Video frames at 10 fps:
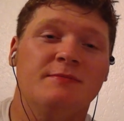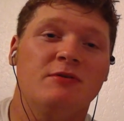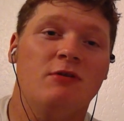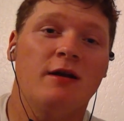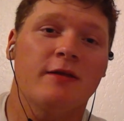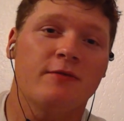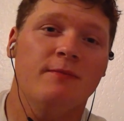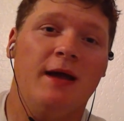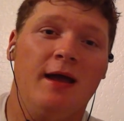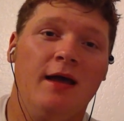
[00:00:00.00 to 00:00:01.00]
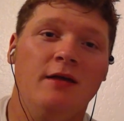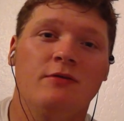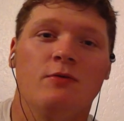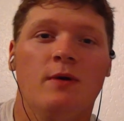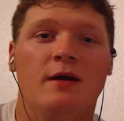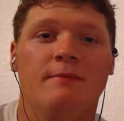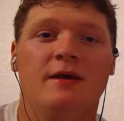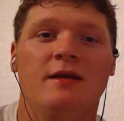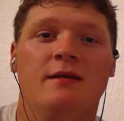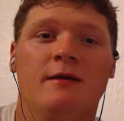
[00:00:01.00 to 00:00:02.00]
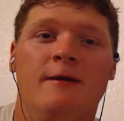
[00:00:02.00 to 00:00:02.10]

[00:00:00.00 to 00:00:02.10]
been running through my head quite a bit.